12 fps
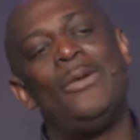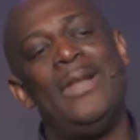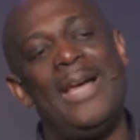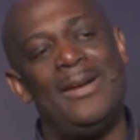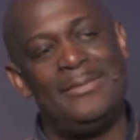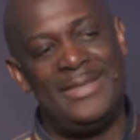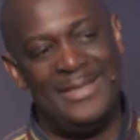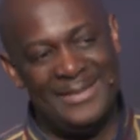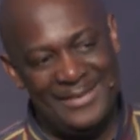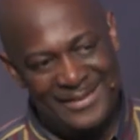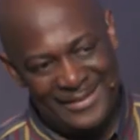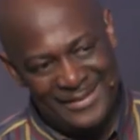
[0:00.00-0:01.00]
loved.
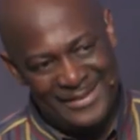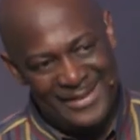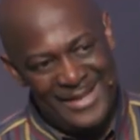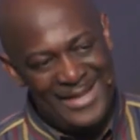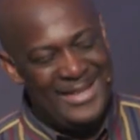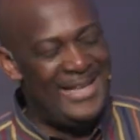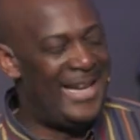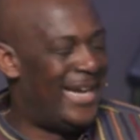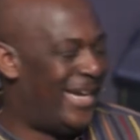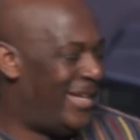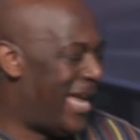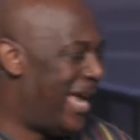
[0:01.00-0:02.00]

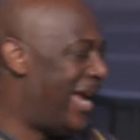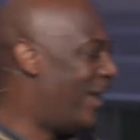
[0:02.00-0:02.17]
Yeah, I